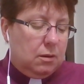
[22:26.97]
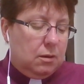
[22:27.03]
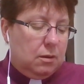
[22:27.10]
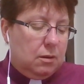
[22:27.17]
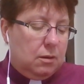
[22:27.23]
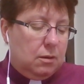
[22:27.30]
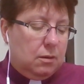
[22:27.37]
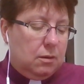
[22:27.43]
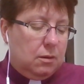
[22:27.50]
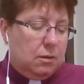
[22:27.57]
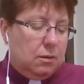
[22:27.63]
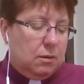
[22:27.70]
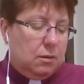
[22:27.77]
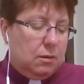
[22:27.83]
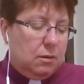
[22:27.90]

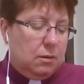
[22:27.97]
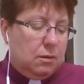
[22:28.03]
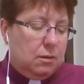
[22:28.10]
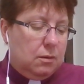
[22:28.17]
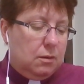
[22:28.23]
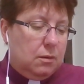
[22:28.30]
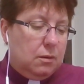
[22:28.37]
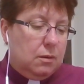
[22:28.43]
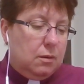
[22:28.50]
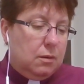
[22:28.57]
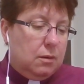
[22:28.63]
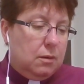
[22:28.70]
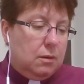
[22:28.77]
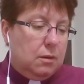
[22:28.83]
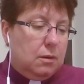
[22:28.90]

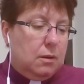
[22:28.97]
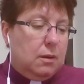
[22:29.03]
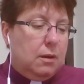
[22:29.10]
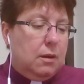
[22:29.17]
Nothing is said.